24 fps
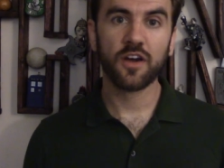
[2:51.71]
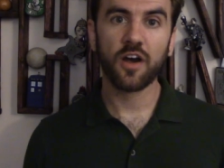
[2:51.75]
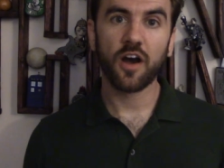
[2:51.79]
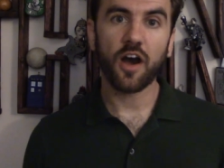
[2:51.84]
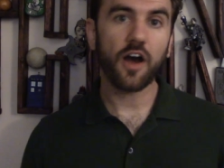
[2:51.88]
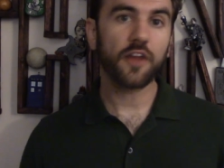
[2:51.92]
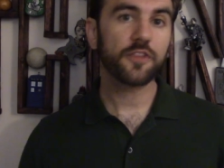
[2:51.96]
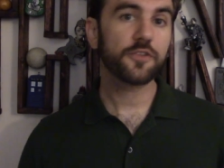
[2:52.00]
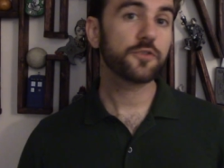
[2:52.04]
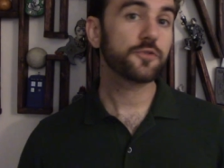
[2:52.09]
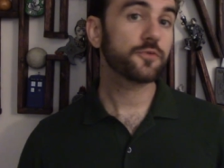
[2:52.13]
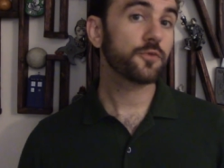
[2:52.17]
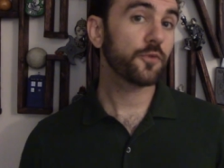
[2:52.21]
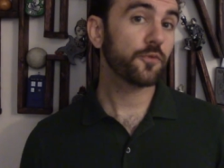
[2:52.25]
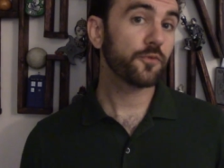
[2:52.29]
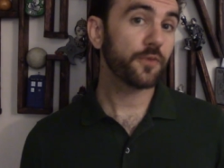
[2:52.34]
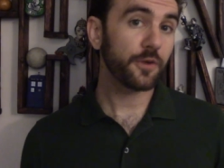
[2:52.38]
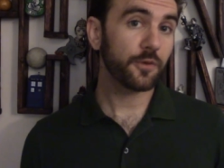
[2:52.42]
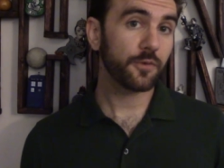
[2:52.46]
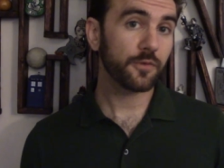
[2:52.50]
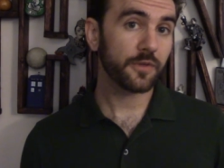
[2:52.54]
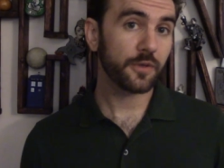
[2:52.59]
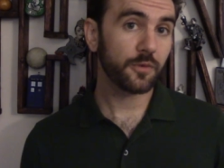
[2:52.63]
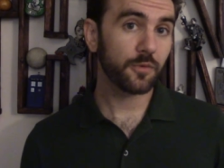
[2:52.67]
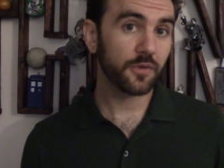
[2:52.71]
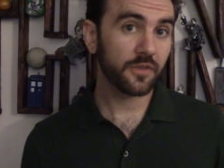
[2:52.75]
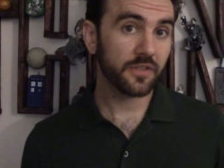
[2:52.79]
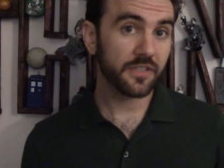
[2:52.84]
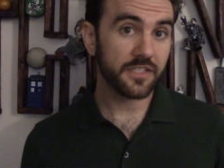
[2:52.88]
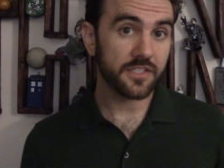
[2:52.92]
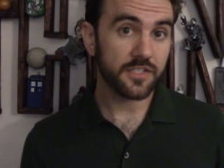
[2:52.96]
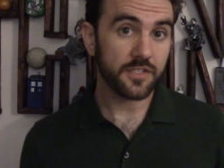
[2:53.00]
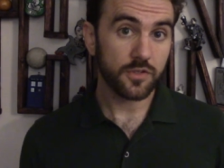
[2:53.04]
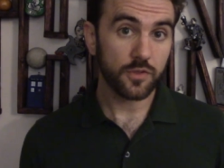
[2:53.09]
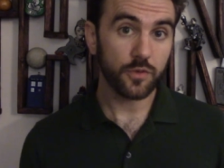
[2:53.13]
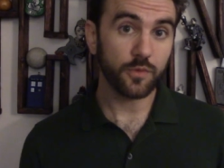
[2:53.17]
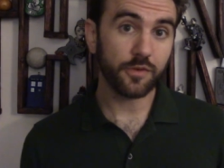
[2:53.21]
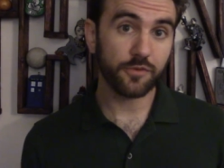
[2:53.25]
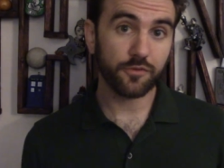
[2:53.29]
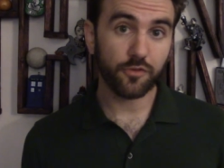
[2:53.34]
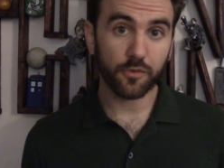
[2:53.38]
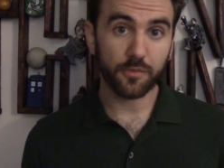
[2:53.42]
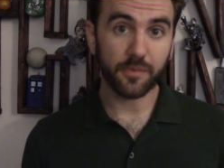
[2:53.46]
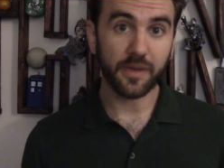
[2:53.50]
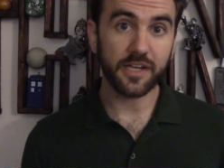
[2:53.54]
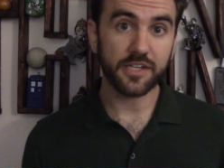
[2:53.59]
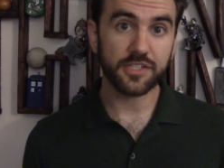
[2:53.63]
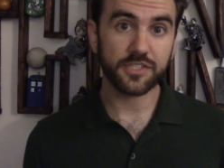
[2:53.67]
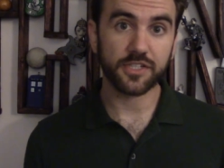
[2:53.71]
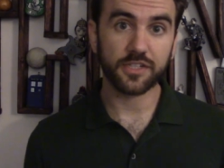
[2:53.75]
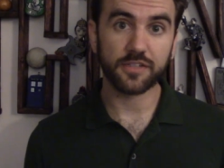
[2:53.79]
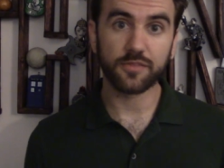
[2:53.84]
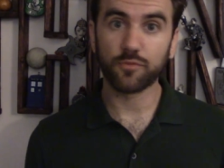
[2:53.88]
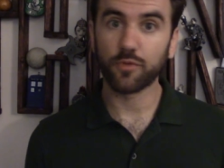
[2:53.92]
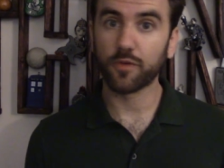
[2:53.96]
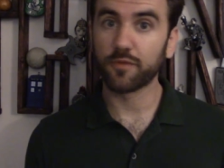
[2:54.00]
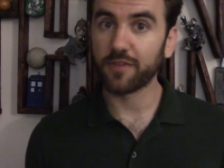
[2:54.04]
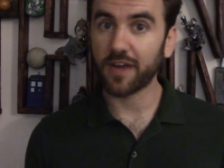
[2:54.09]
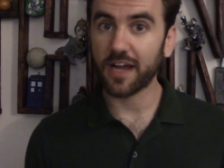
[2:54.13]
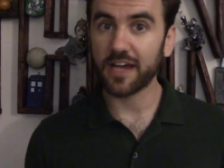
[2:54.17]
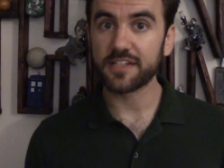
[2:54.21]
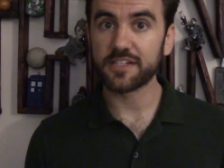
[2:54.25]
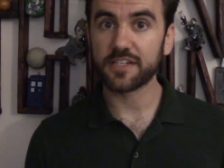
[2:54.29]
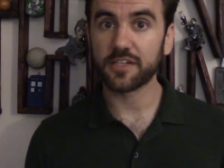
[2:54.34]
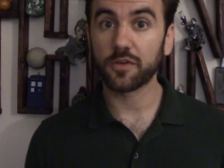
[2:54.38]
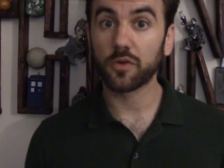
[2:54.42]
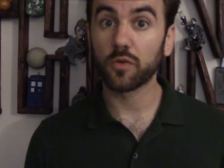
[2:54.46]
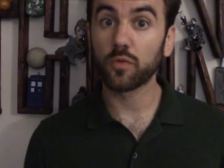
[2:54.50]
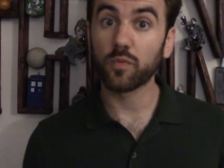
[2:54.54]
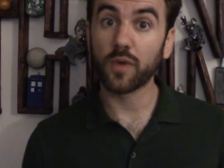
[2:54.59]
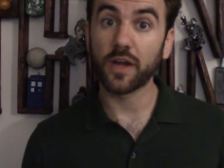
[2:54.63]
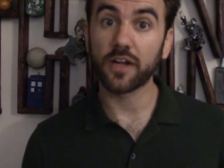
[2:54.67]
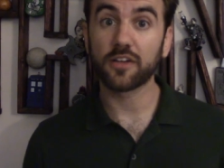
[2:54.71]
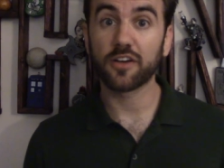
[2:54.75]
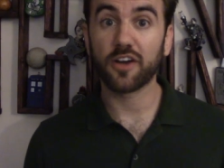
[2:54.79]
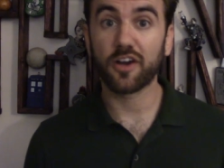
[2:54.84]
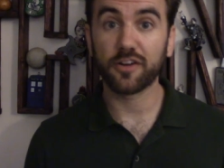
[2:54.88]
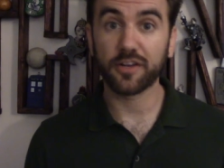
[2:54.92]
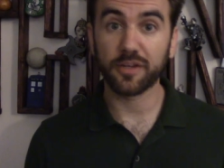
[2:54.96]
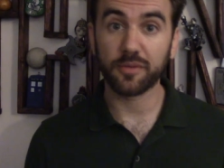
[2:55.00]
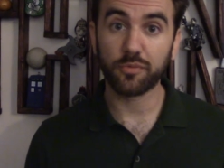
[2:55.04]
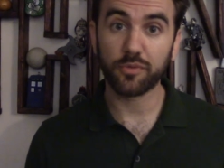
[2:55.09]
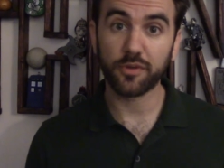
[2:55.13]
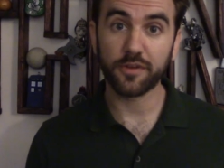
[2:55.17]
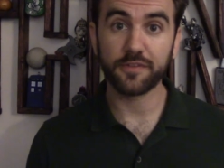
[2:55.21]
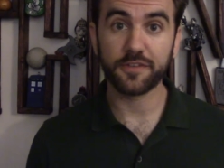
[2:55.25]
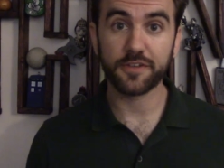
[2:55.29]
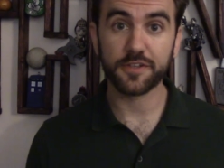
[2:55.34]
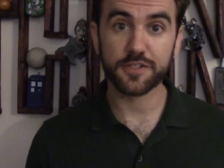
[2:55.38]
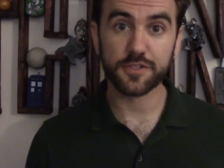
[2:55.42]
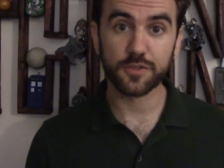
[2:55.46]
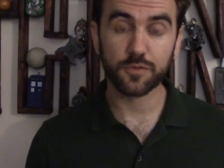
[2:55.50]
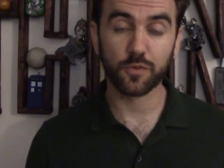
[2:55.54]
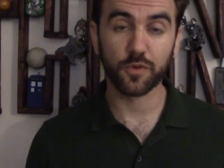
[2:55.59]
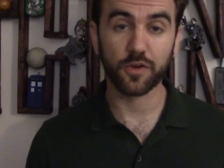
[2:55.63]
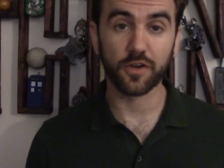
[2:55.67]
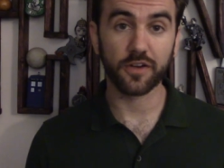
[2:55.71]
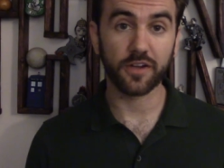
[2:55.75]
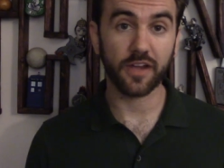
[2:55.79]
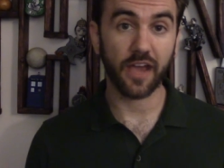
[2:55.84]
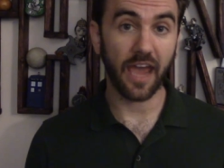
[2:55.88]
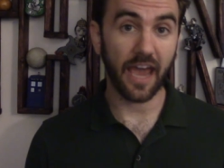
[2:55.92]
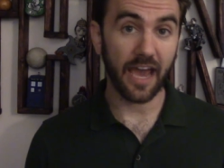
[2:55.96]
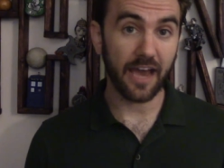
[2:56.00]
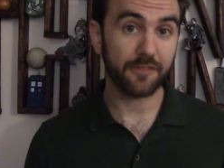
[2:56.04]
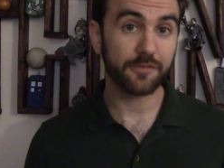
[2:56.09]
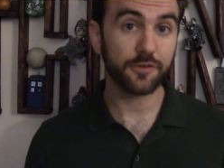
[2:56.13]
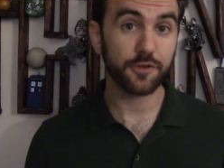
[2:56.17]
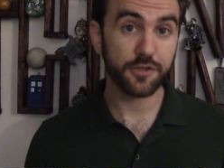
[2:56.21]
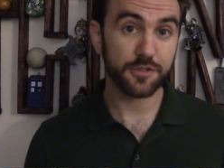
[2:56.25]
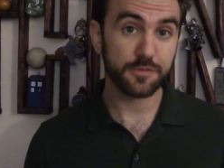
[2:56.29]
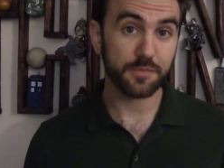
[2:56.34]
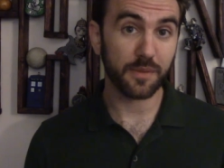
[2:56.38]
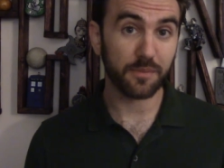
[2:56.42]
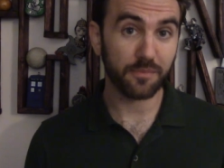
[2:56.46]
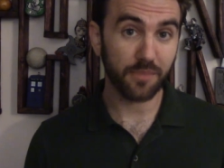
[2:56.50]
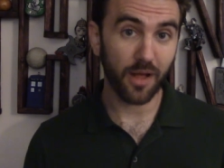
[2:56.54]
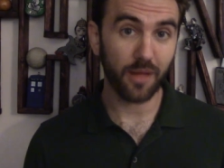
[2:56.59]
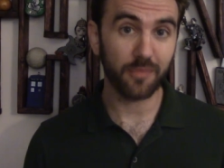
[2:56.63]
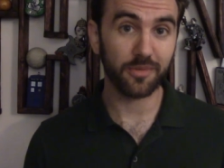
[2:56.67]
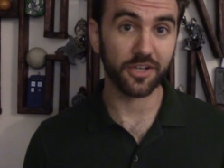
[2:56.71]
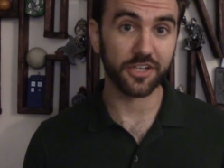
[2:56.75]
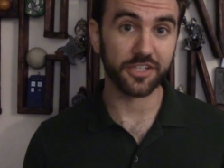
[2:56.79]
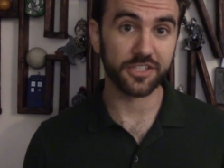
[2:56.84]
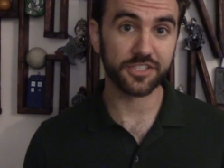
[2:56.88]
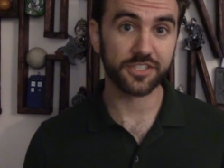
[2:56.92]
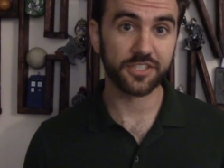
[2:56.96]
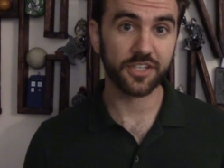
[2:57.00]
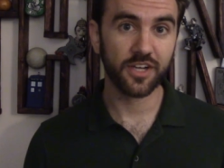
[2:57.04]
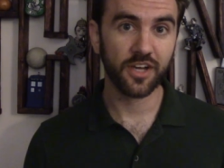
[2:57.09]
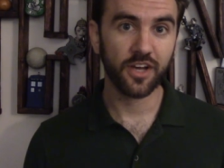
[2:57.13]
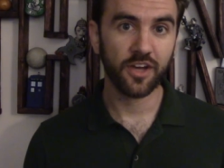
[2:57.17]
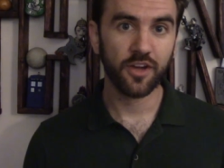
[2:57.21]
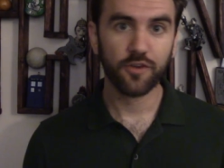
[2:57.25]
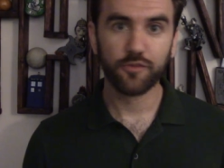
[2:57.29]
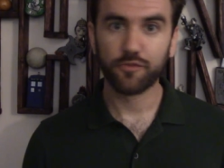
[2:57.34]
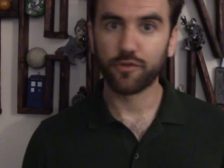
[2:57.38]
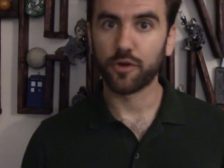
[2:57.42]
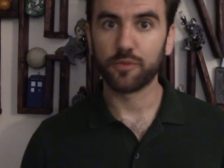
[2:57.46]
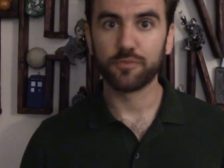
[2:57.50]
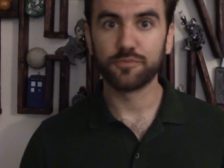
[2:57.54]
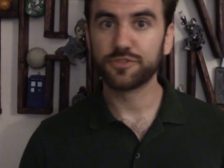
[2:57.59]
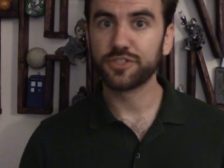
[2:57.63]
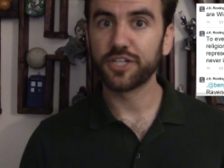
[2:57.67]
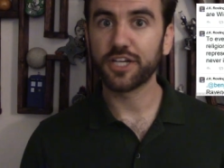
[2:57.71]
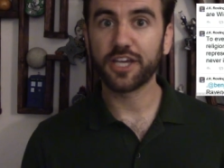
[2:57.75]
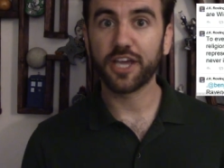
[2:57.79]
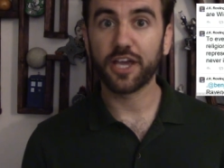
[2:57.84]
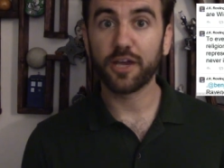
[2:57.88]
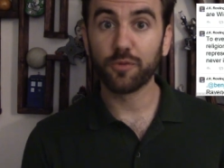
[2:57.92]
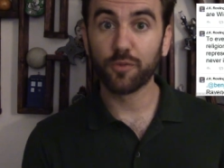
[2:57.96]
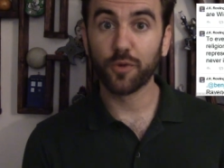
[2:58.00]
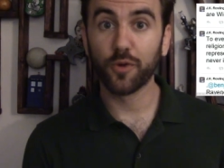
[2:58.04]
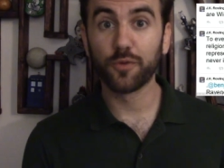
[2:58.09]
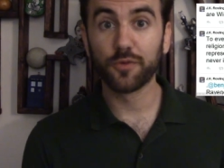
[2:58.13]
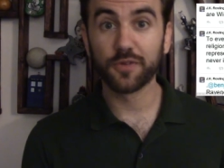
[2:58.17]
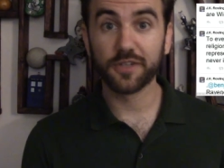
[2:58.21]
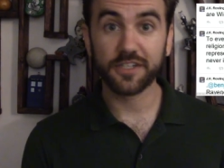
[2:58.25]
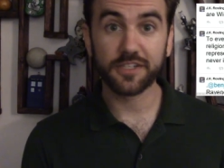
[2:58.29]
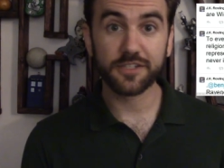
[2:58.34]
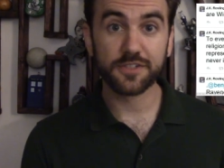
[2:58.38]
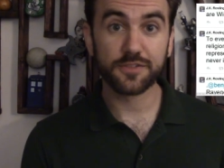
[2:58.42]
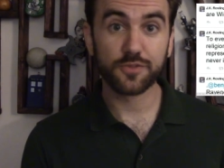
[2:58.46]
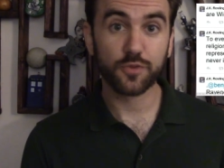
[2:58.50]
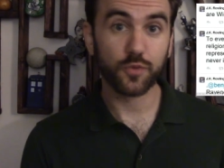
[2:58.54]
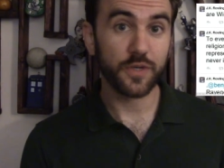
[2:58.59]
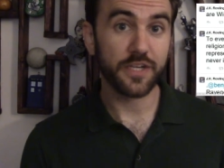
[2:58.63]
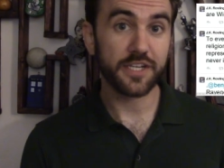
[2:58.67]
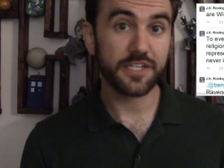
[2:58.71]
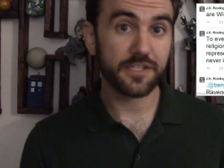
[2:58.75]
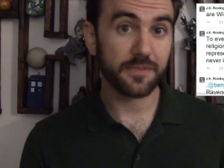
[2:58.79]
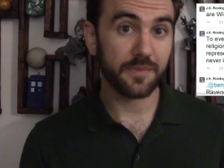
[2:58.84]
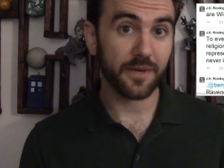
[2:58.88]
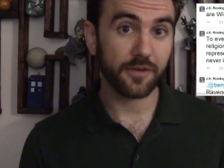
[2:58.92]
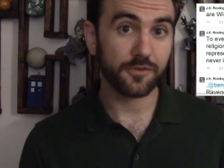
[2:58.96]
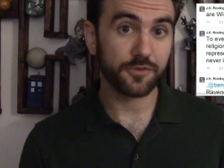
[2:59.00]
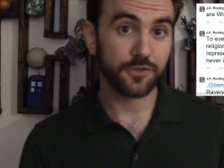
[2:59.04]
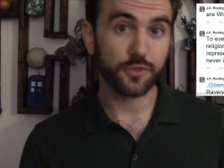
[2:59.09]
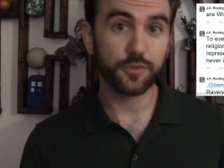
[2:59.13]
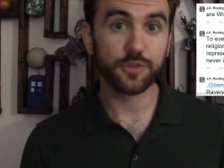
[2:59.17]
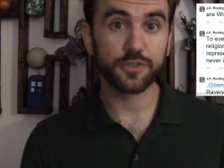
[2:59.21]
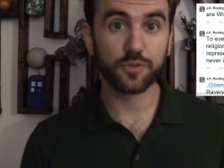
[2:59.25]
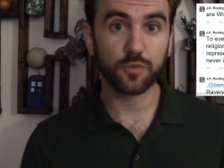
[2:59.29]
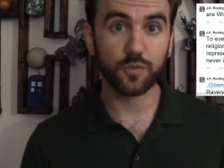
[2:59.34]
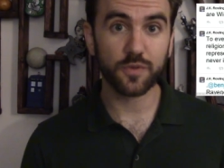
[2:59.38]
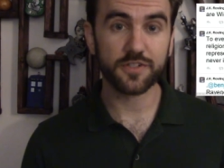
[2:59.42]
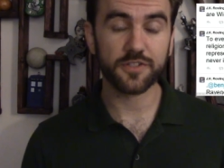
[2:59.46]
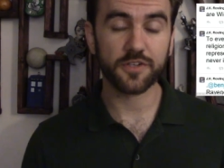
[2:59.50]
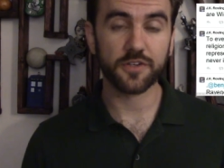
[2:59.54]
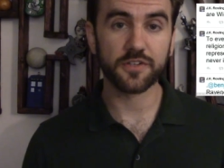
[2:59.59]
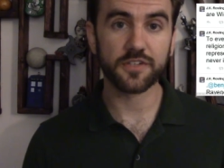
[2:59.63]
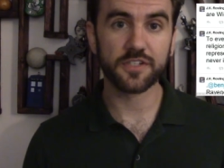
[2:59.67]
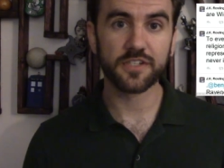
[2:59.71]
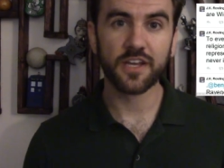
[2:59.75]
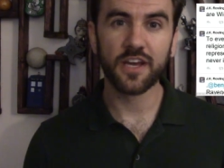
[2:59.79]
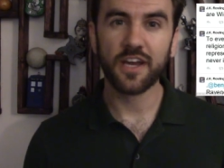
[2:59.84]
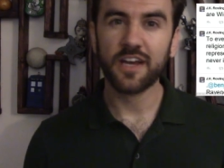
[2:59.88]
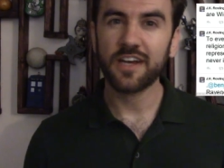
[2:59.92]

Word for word: Authors will frequently release new information revising or retconning previous work after it's been published, from J.K. Rowling's tweets about Jewish wizards